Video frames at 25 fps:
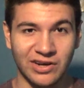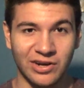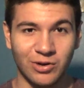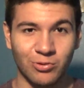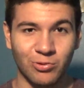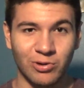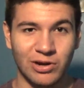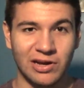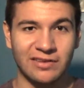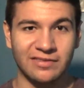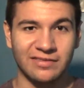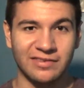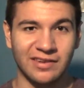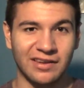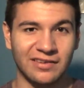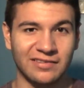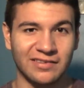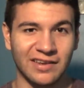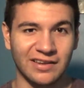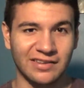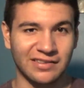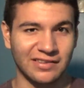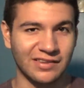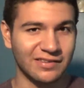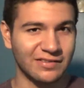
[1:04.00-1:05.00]
it already says
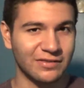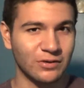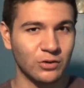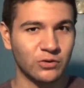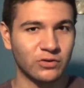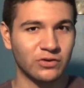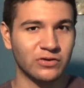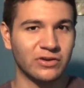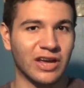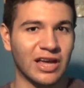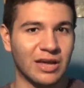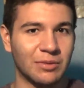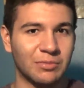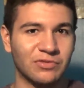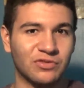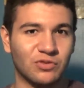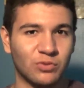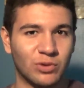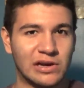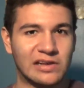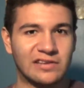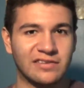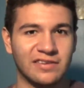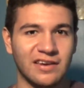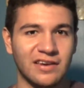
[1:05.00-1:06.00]
like this username is
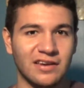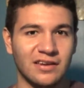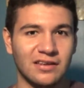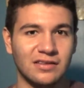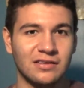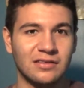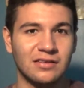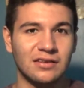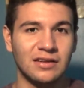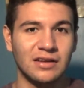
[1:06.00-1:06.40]
already taken.